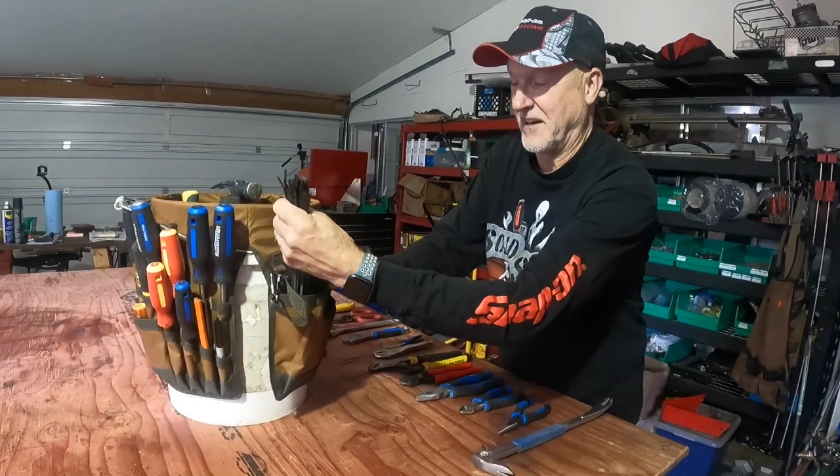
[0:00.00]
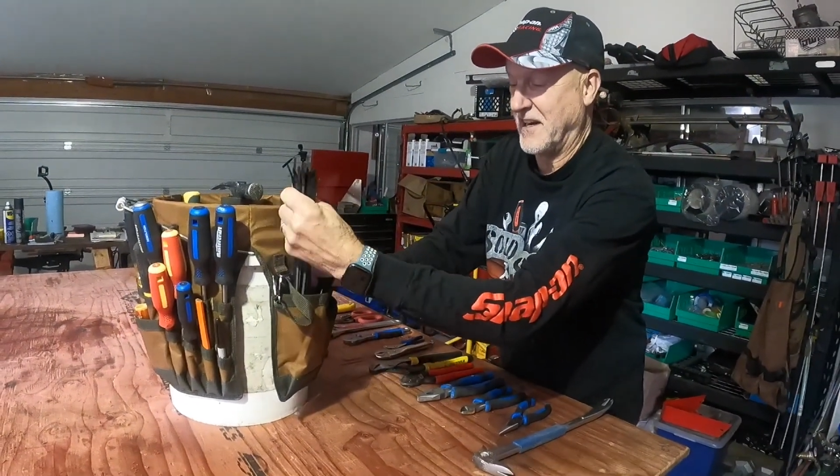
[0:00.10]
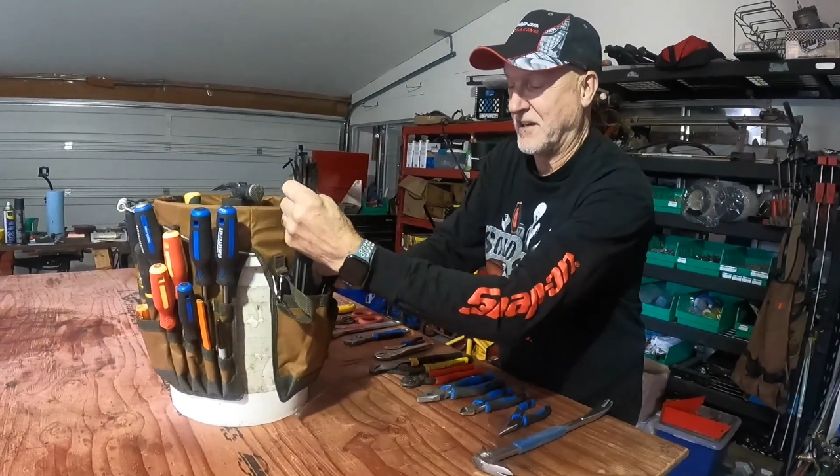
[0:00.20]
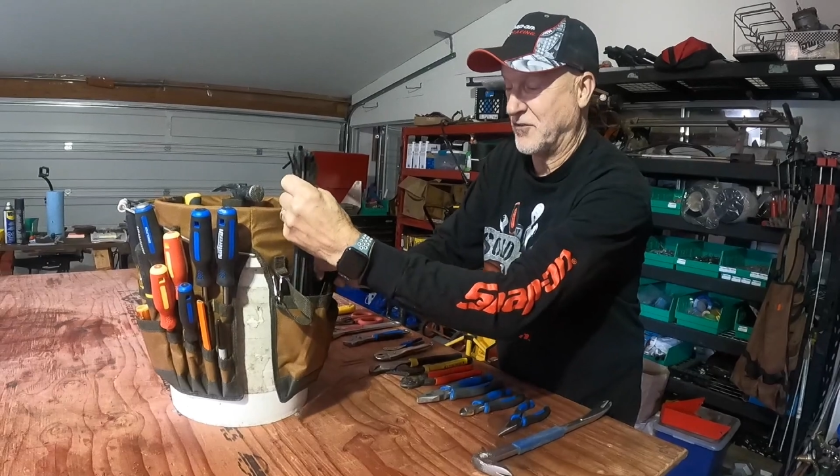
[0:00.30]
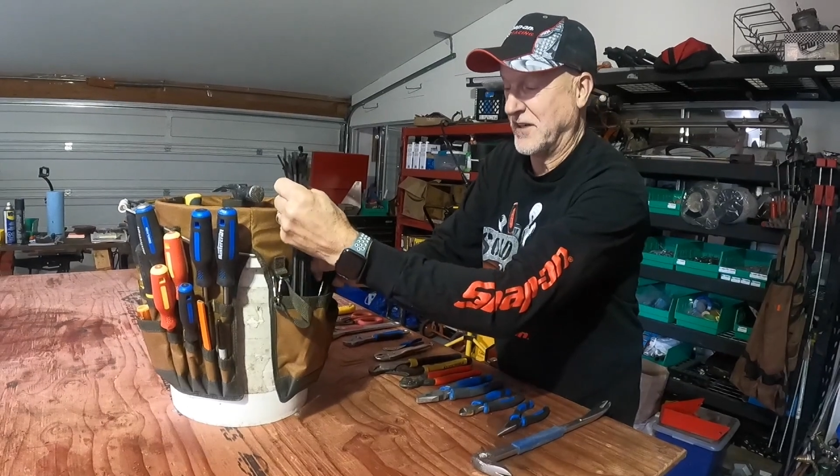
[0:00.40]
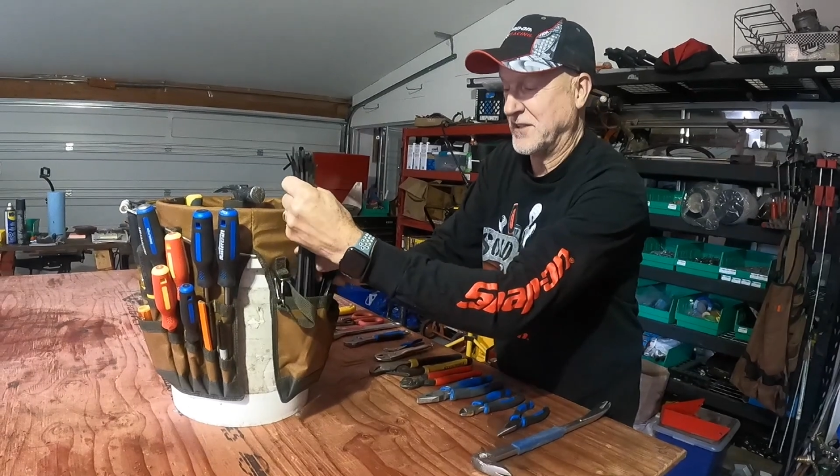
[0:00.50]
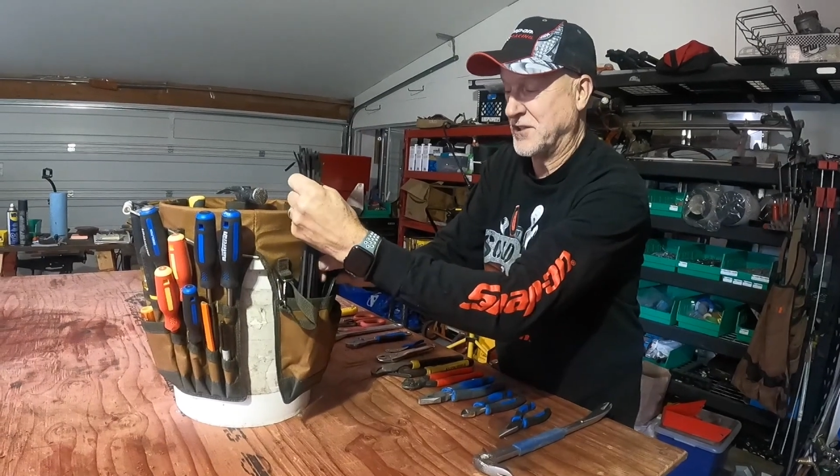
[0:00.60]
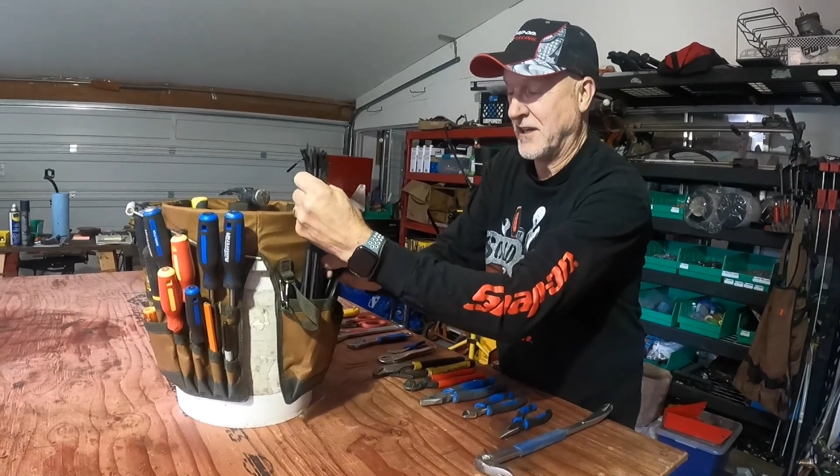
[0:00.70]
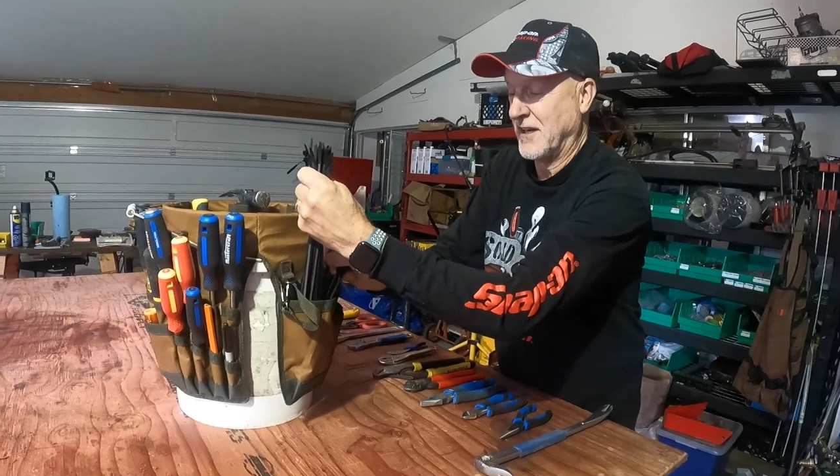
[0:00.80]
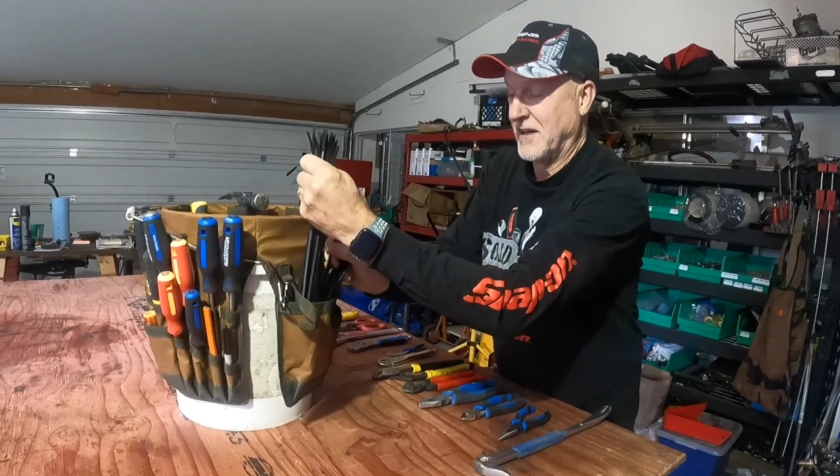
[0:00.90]
acreage
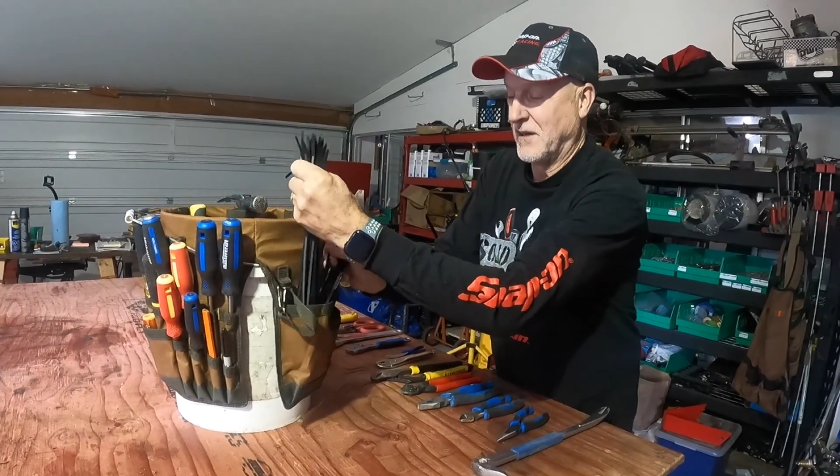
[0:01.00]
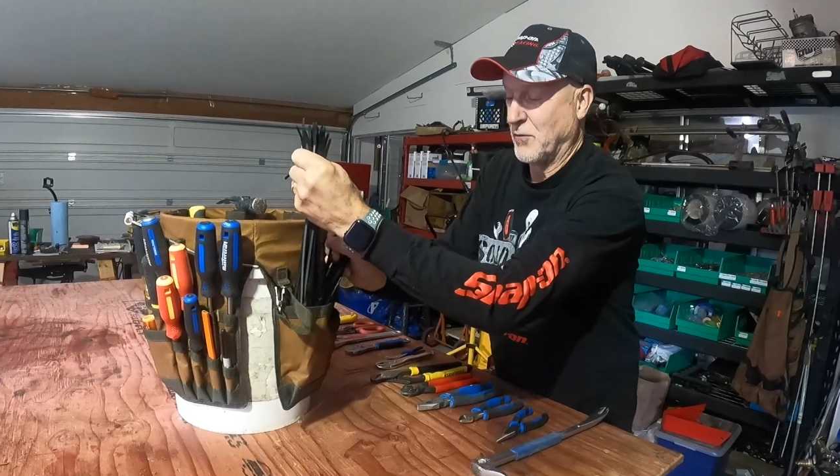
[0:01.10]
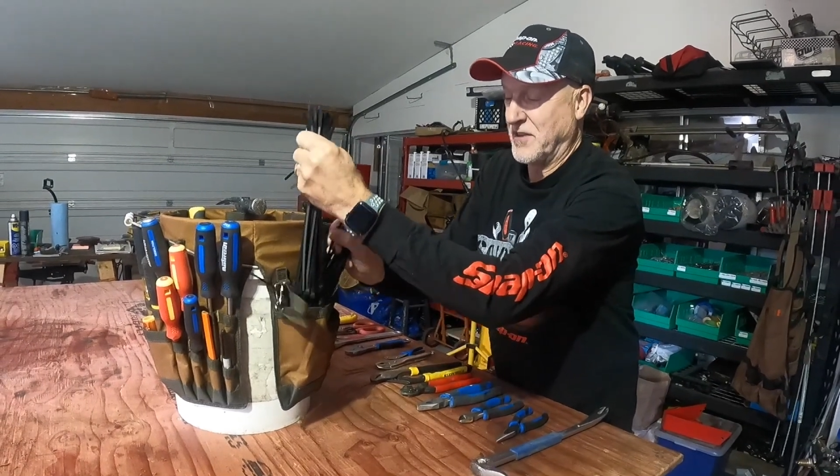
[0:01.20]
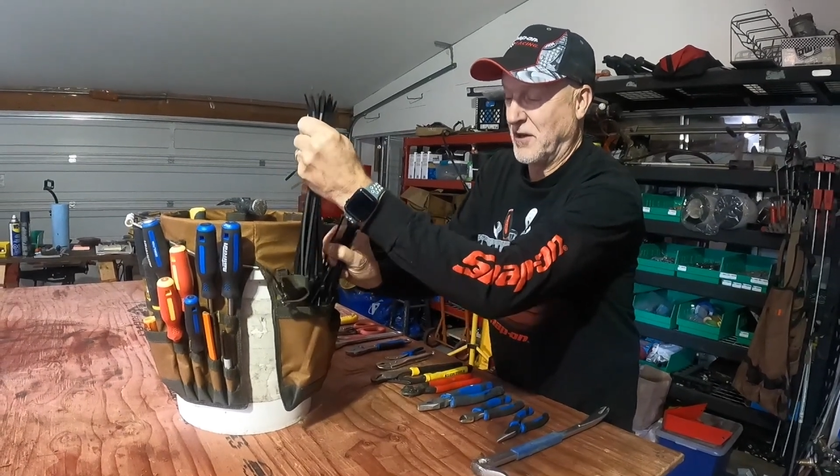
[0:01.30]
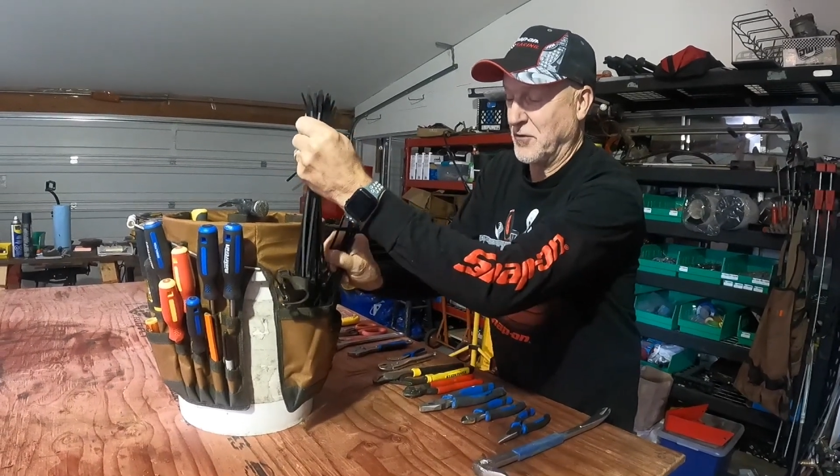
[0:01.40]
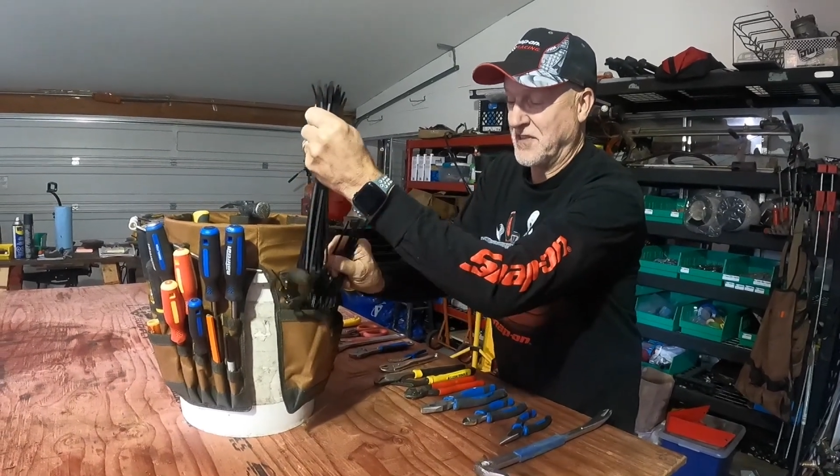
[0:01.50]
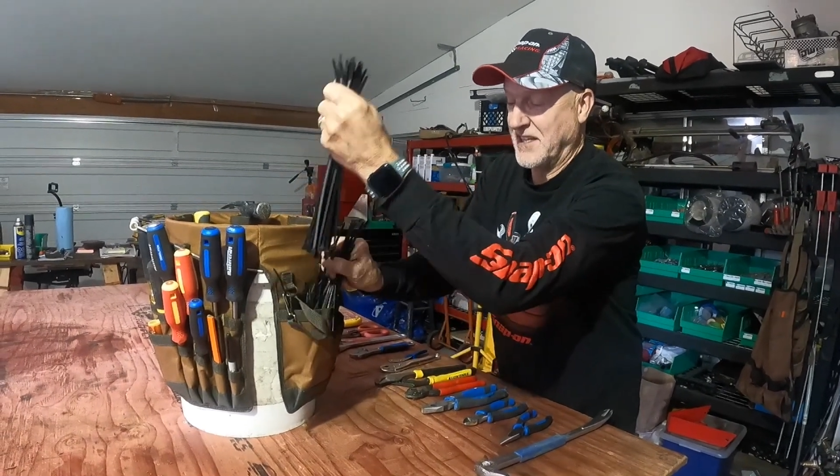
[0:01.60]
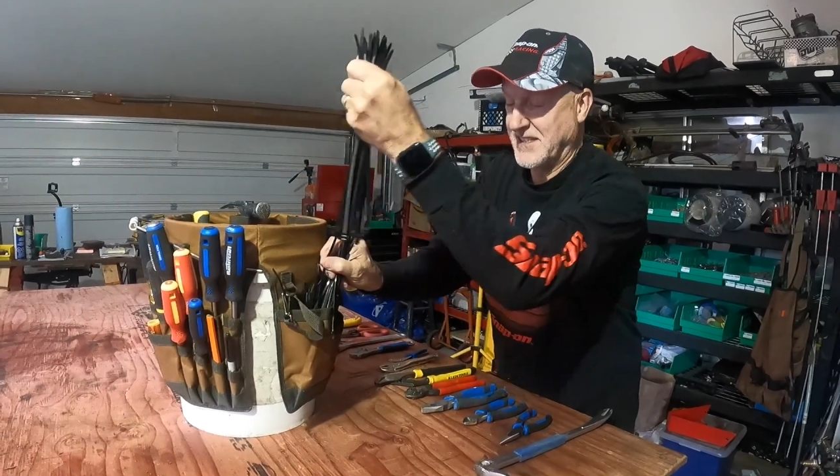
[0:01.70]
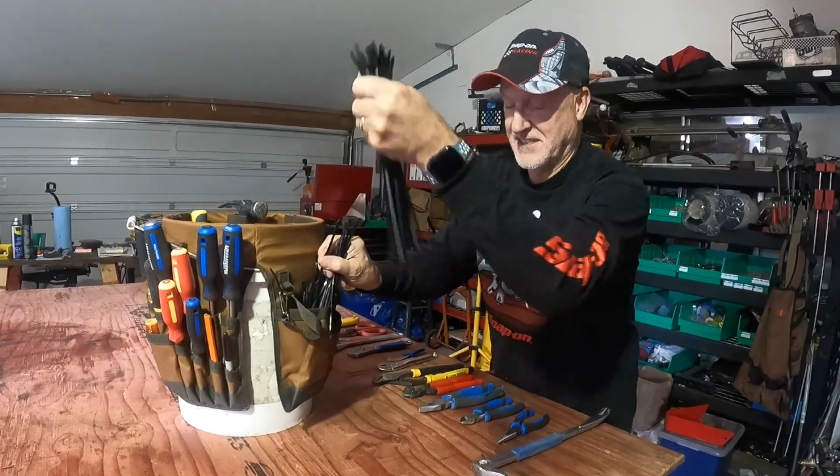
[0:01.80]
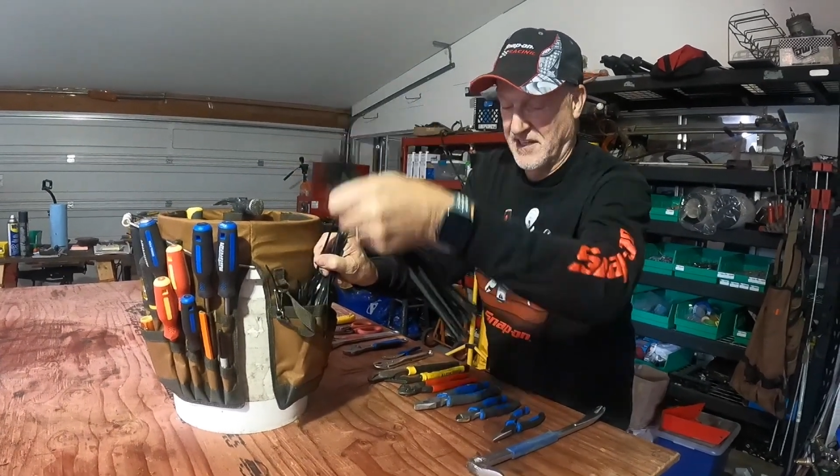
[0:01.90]
without
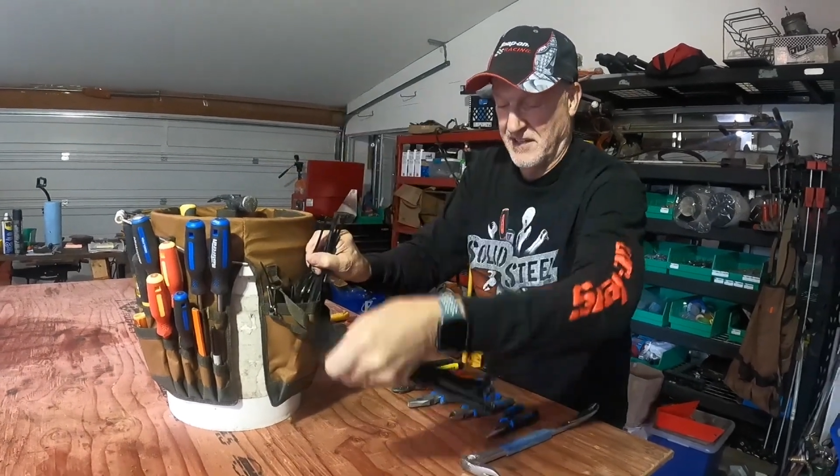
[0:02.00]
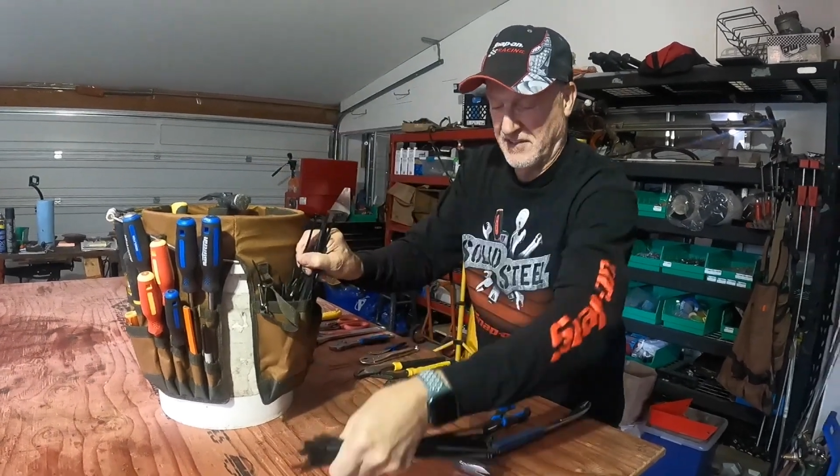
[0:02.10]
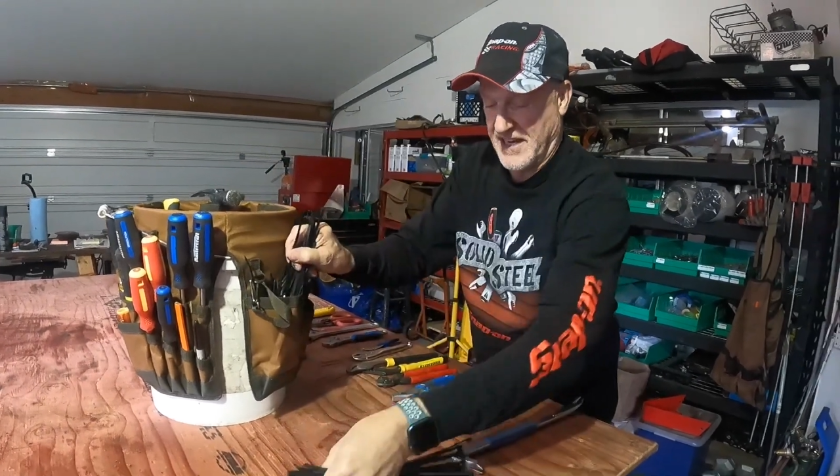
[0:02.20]
these little